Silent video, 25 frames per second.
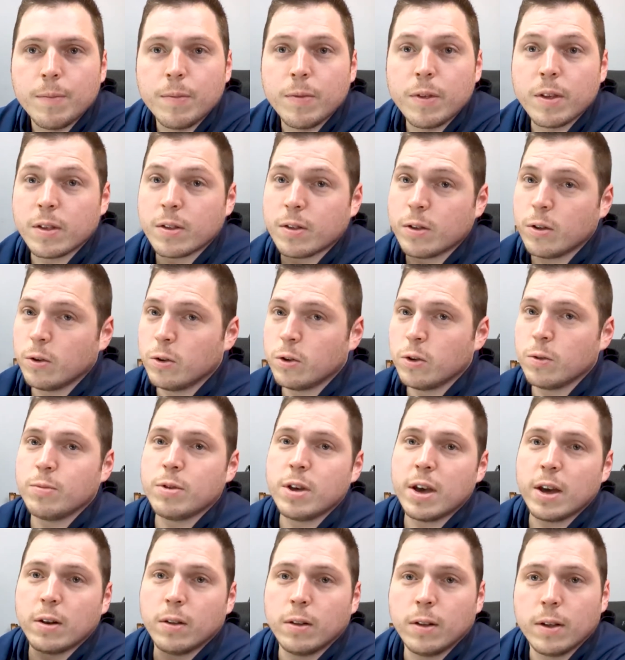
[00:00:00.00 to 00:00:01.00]
This YouTube
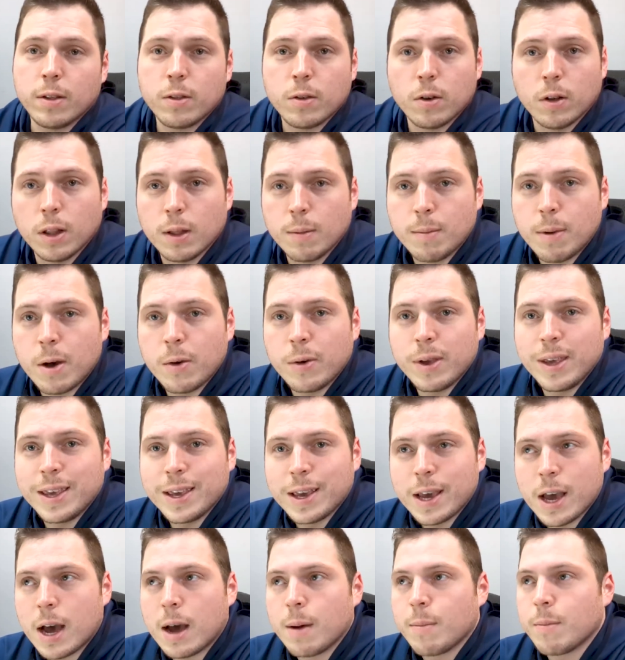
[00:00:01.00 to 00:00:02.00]
channel is all about
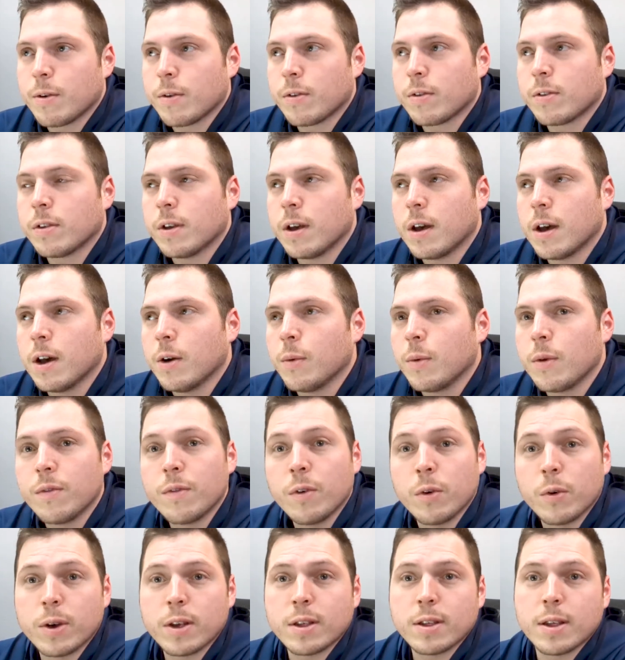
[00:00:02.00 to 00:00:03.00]
e-commerce. We
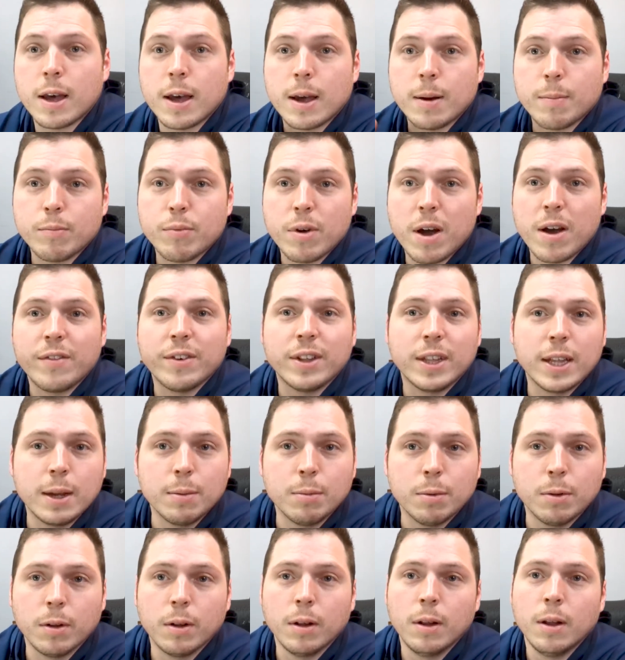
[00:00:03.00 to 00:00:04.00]
focus on private
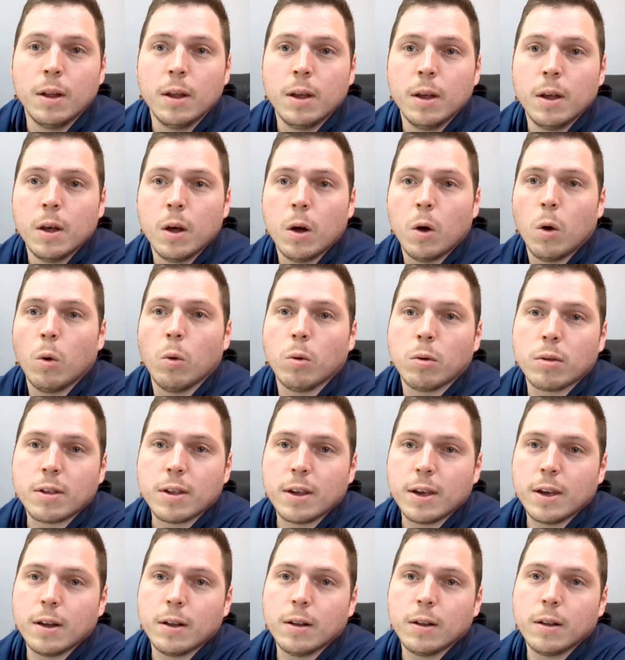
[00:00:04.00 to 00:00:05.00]
label,
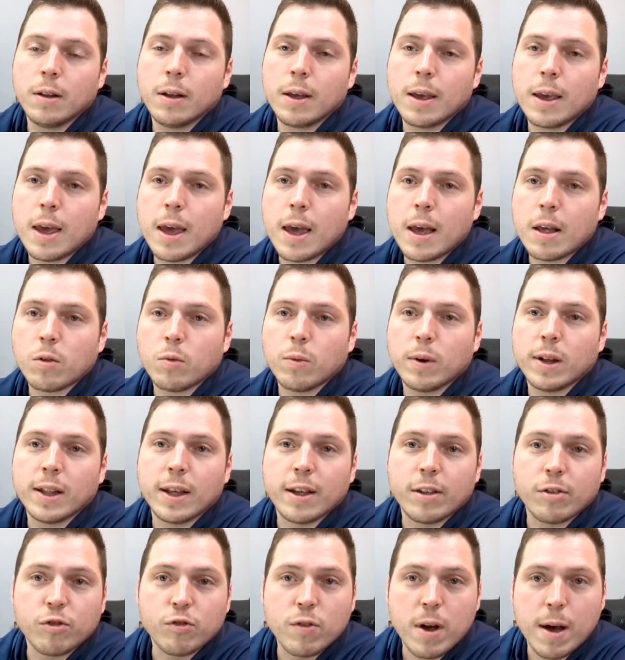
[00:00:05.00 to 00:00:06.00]
wholesale, as
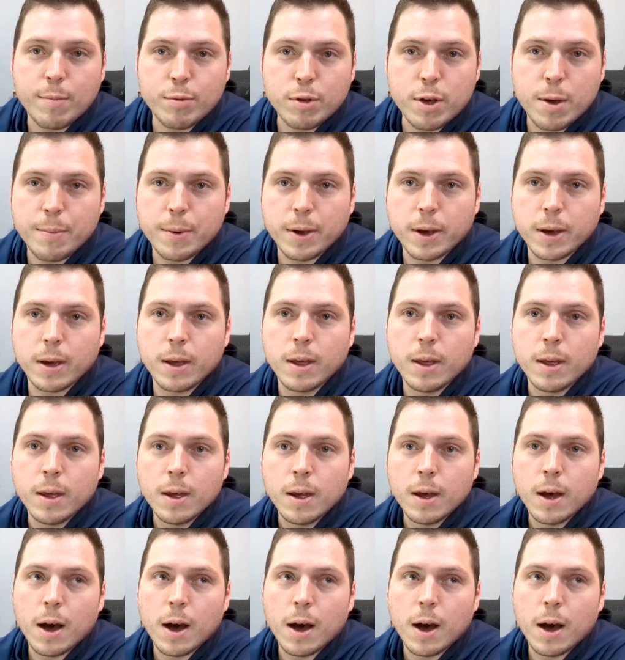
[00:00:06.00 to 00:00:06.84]
well as drop shipping.